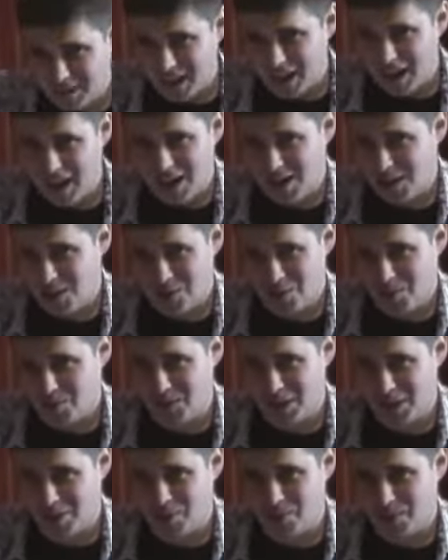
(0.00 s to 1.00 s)
I know I'm
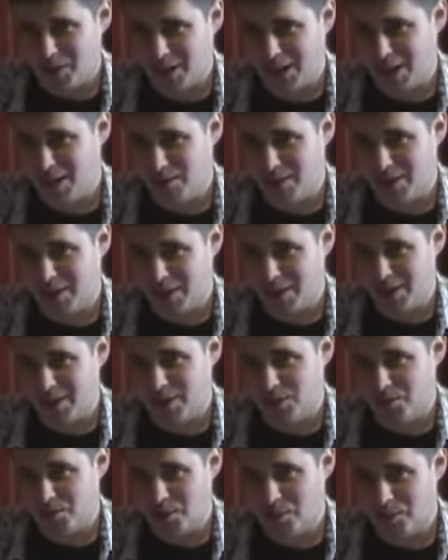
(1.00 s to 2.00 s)
terrible. I keep looking at the
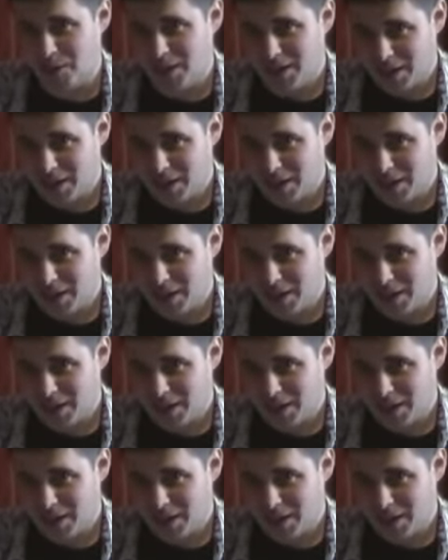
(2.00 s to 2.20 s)
script.